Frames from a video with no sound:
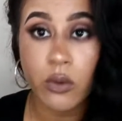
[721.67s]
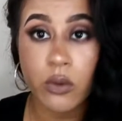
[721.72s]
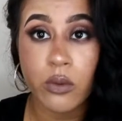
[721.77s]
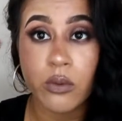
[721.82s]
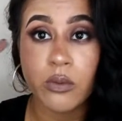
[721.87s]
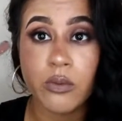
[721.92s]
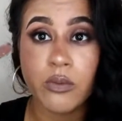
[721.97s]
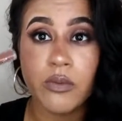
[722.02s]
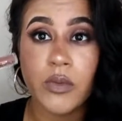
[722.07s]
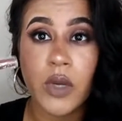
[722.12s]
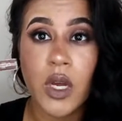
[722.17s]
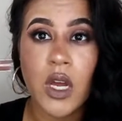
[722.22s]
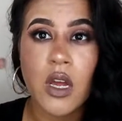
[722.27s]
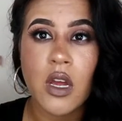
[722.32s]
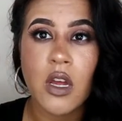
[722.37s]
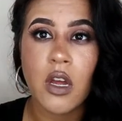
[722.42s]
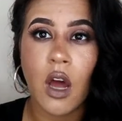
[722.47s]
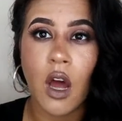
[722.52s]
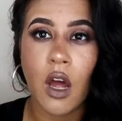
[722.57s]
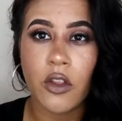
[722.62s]
Ooh.
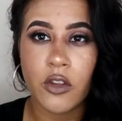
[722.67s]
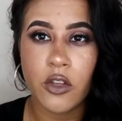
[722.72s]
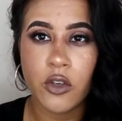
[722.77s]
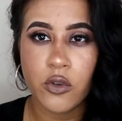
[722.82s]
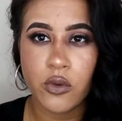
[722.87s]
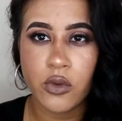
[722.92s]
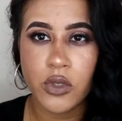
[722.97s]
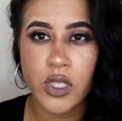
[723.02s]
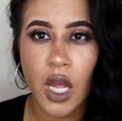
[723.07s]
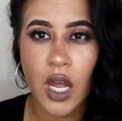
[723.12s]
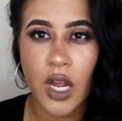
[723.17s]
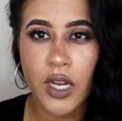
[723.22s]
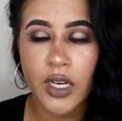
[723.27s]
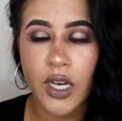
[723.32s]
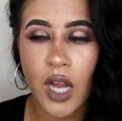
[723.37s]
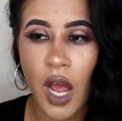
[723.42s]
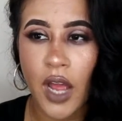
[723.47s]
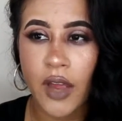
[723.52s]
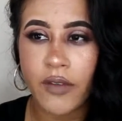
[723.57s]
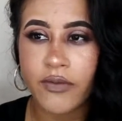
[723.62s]
On the nude
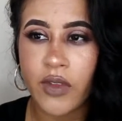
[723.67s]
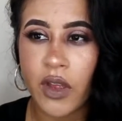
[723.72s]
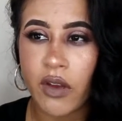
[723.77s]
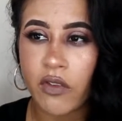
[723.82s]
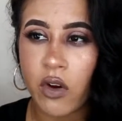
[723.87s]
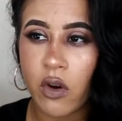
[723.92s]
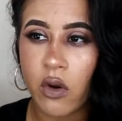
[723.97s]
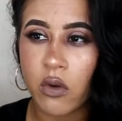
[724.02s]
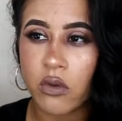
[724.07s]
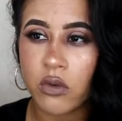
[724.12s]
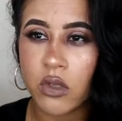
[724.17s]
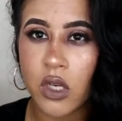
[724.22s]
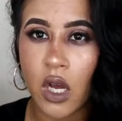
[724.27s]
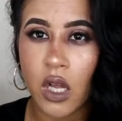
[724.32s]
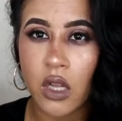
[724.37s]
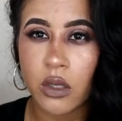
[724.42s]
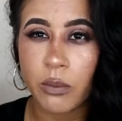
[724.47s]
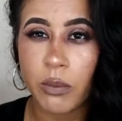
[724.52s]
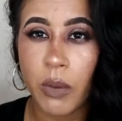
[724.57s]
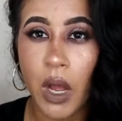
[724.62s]
side, I've never owned a
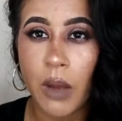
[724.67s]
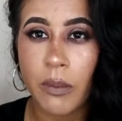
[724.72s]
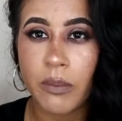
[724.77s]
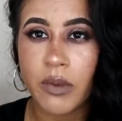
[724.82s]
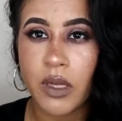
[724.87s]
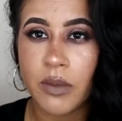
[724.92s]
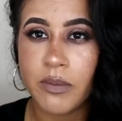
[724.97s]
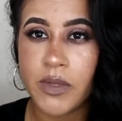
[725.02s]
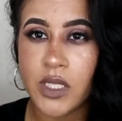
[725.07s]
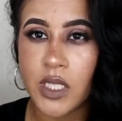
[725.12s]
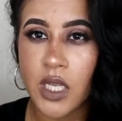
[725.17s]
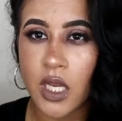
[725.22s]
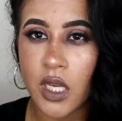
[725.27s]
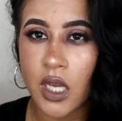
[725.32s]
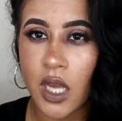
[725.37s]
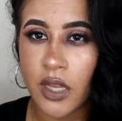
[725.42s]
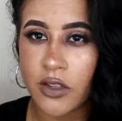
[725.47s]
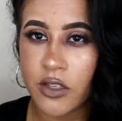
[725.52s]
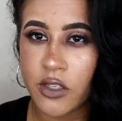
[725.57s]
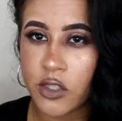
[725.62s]
ColourPop
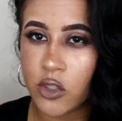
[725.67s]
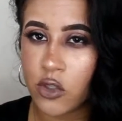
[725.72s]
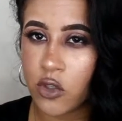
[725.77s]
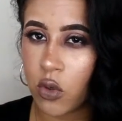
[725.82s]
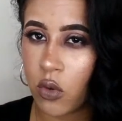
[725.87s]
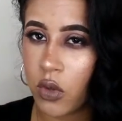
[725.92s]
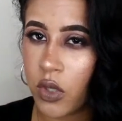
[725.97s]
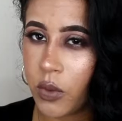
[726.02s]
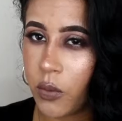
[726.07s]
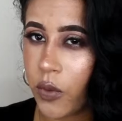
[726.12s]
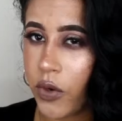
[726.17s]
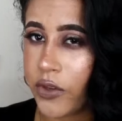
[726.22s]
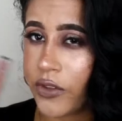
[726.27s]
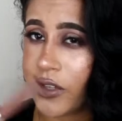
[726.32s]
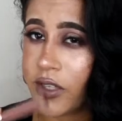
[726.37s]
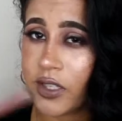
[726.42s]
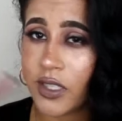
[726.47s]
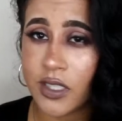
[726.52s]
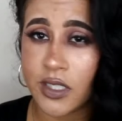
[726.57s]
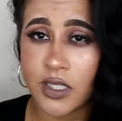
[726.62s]
lipstick, and this is totally
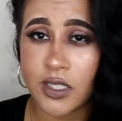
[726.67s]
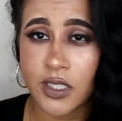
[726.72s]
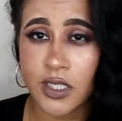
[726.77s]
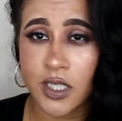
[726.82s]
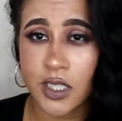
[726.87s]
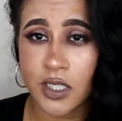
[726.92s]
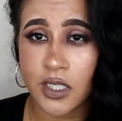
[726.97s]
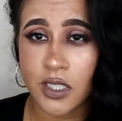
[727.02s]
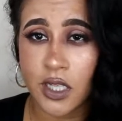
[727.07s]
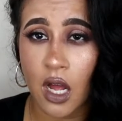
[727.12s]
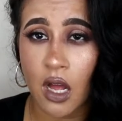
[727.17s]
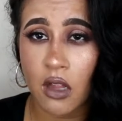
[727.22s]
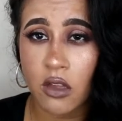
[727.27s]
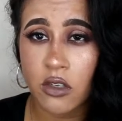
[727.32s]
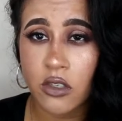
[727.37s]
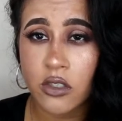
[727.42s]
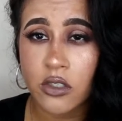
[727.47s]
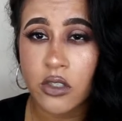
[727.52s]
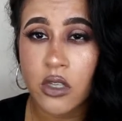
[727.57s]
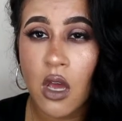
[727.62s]
worth it. This is
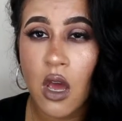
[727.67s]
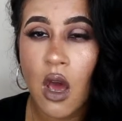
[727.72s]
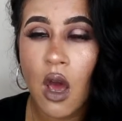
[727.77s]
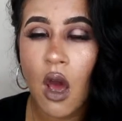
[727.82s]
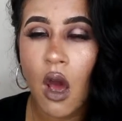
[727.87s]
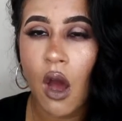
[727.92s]
$6.